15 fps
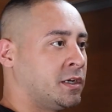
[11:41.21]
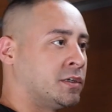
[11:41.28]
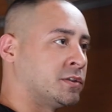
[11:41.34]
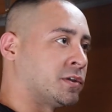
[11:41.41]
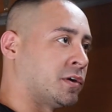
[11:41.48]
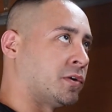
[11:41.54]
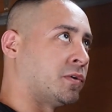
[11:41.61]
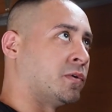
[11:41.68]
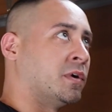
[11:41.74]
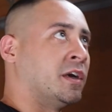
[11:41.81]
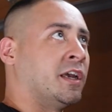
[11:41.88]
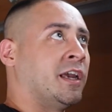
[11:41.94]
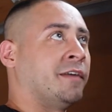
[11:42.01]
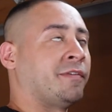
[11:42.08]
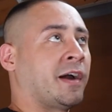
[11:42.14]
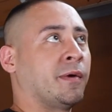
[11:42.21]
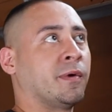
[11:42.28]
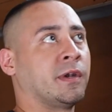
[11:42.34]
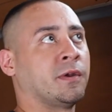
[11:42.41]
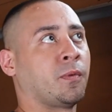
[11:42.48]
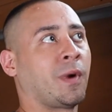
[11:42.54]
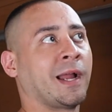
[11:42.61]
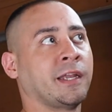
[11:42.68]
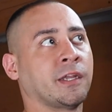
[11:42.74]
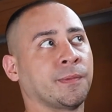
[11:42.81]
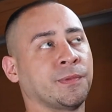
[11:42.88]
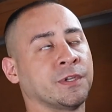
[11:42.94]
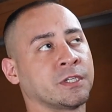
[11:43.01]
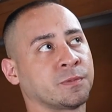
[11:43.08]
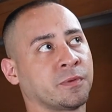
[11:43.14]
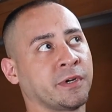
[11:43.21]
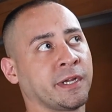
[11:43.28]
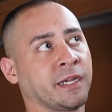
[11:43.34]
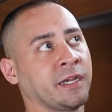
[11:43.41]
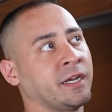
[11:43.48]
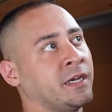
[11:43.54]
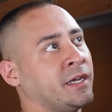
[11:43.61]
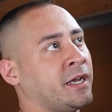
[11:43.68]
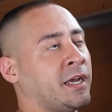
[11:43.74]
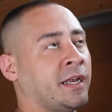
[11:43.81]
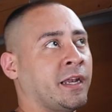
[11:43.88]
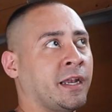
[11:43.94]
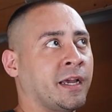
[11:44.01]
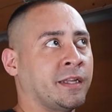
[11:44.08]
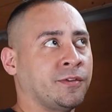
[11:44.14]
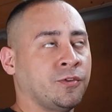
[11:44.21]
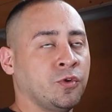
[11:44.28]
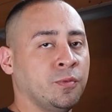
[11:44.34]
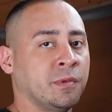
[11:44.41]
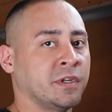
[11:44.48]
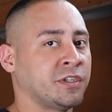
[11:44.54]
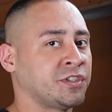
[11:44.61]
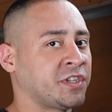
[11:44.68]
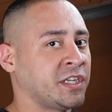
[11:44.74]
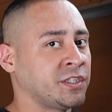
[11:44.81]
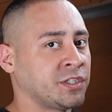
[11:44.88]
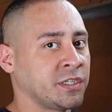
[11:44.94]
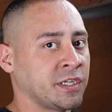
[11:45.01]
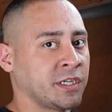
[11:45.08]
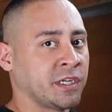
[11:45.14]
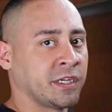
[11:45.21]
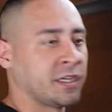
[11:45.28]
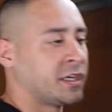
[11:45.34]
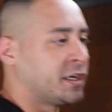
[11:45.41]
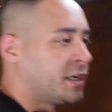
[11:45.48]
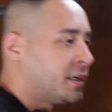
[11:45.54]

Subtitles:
So if I were to wind up the spring and it had too much tension in it,